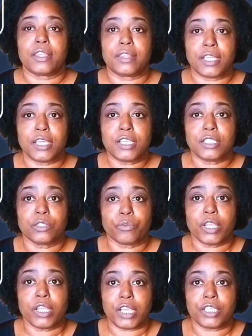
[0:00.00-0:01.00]
these
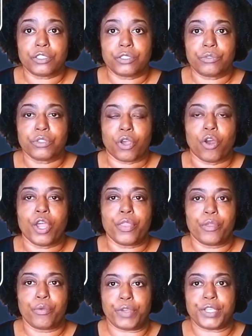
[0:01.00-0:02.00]
three issues are
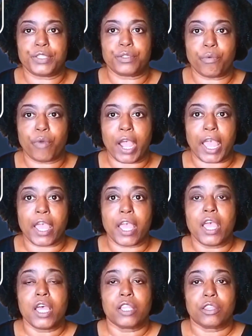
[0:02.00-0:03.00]
the reason why.
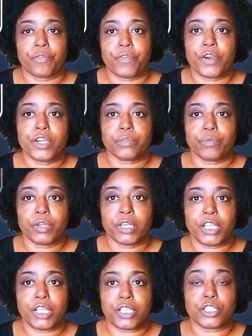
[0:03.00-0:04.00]
The first one
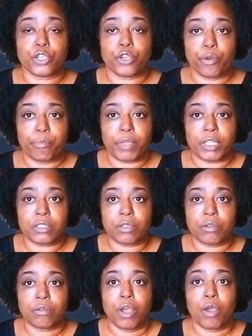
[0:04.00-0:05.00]
is your
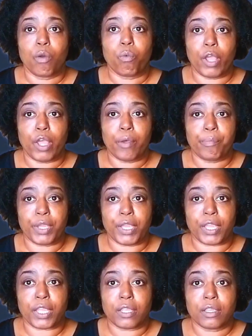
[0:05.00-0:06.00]
mental
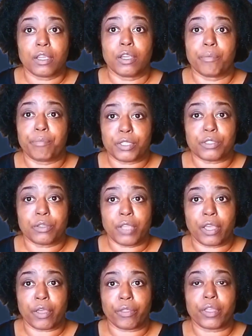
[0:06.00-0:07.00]
well-being, mental
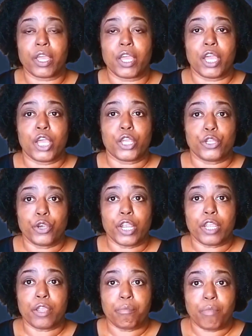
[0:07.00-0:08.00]
health, your
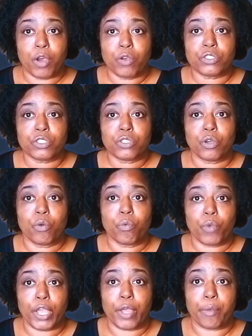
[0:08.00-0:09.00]
emotional
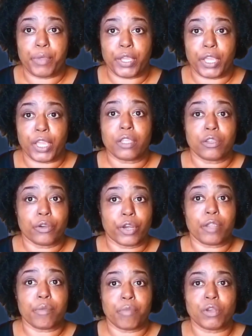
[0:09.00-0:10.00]
well-being, your
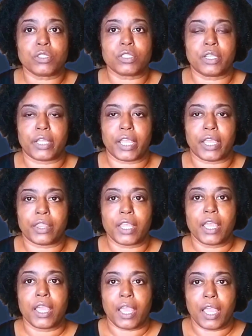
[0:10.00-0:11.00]
emotional health,
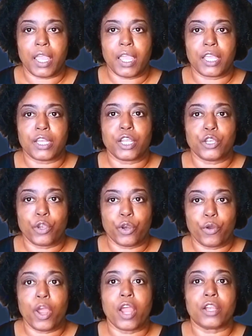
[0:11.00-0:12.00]
and
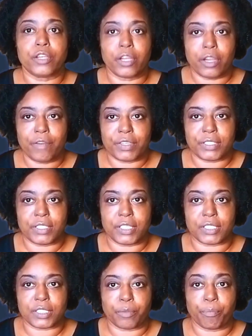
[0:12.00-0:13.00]
your nervous
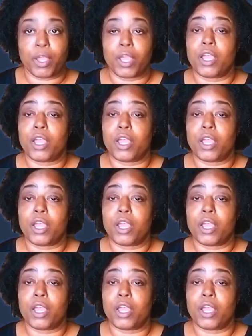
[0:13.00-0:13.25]
system,